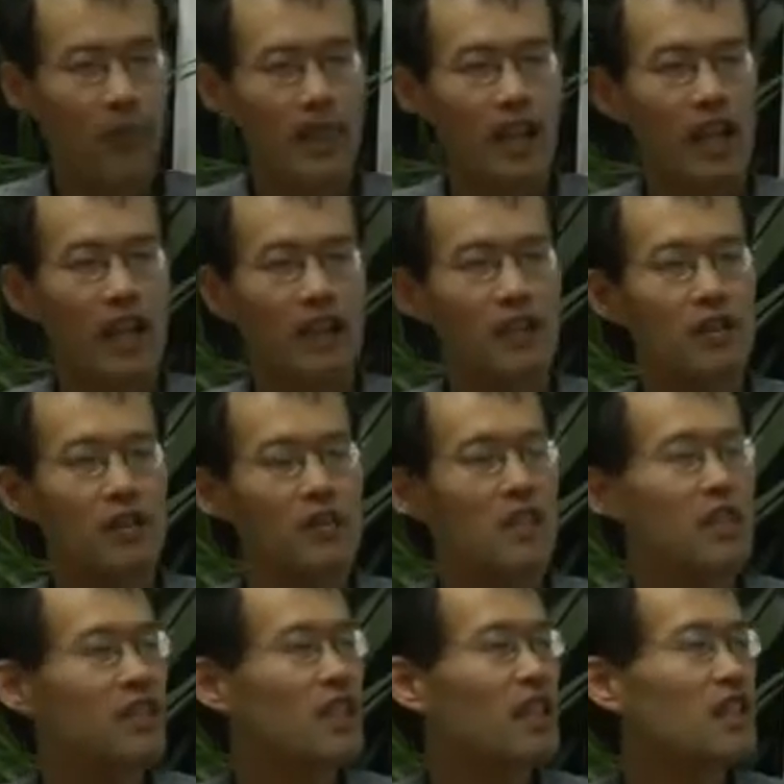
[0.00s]
And
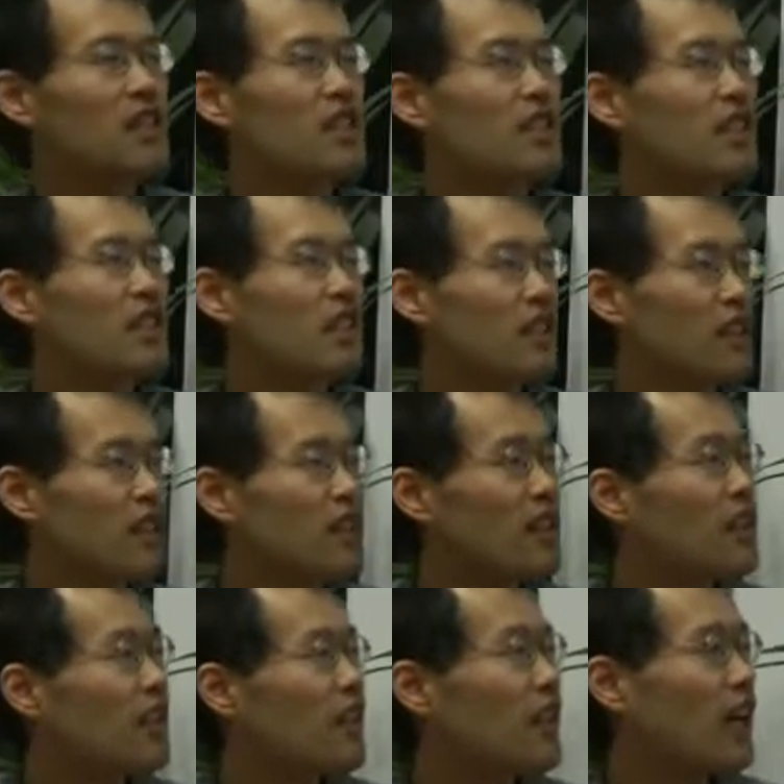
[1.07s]
using this
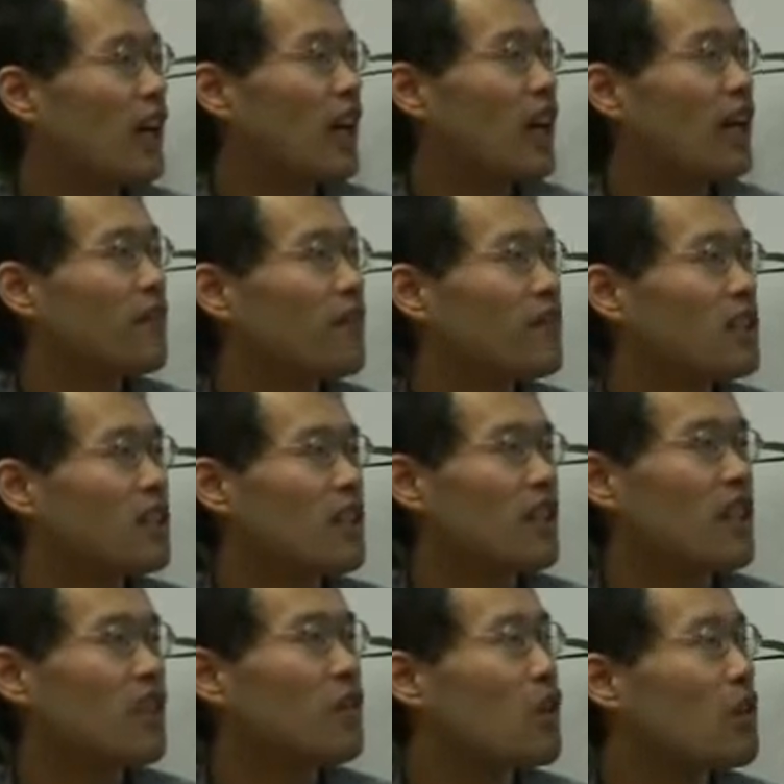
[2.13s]

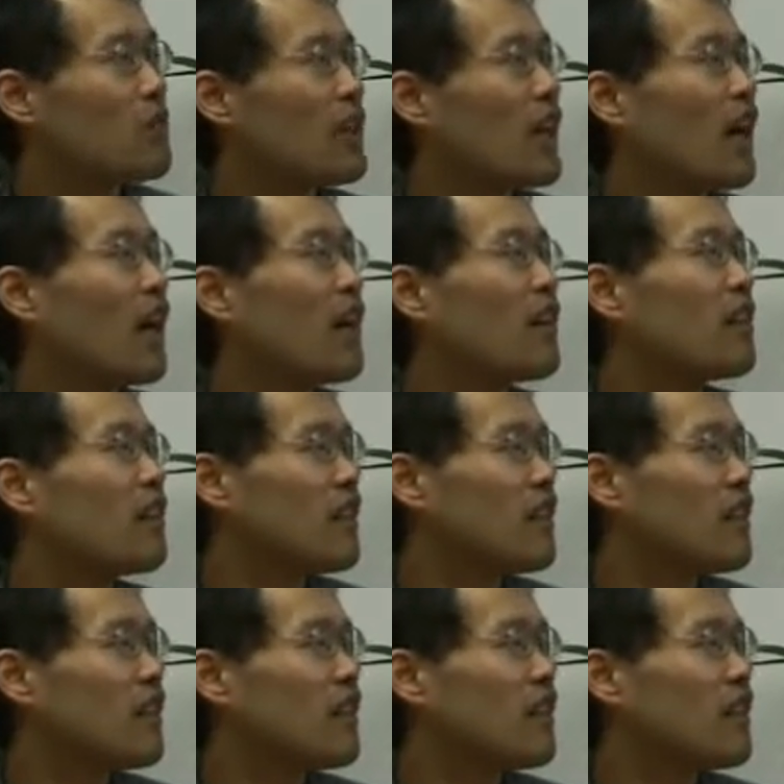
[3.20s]
general formula,